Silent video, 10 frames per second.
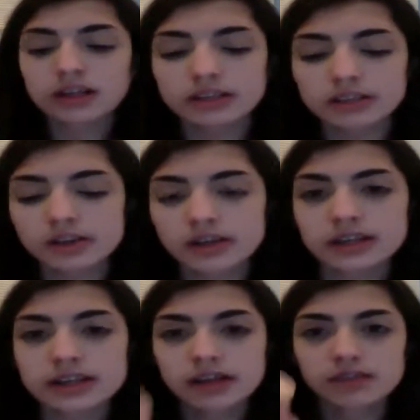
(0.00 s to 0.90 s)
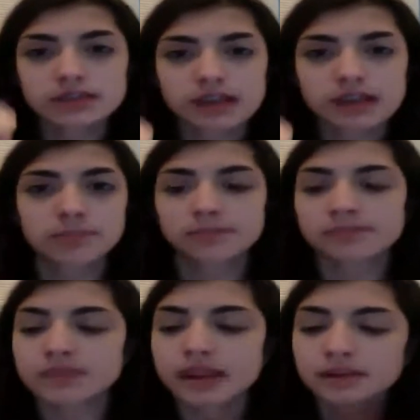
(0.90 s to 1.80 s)
So you're going to take up the top,
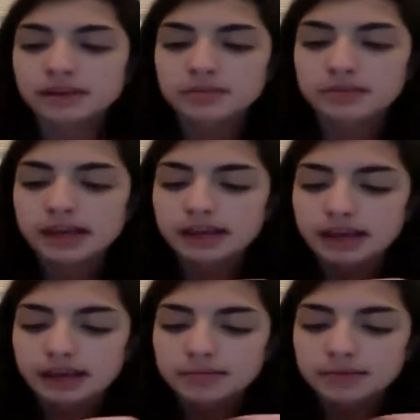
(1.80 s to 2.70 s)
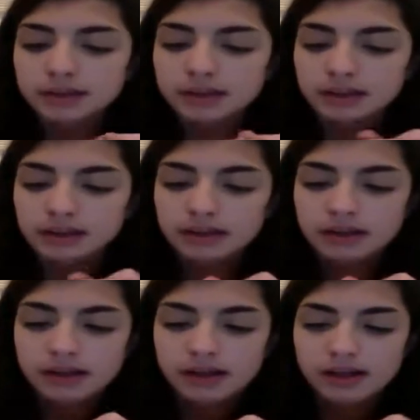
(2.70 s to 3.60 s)
and you're going to pick up
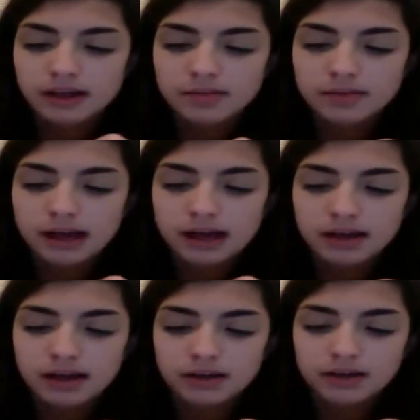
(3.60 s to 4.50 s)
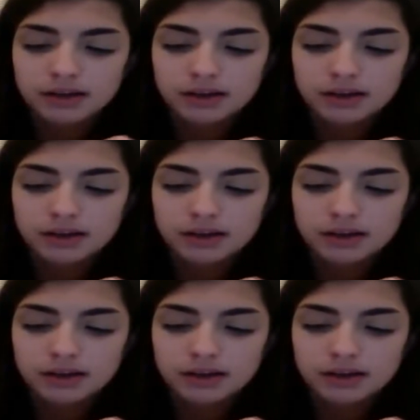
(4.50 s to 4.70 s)
about,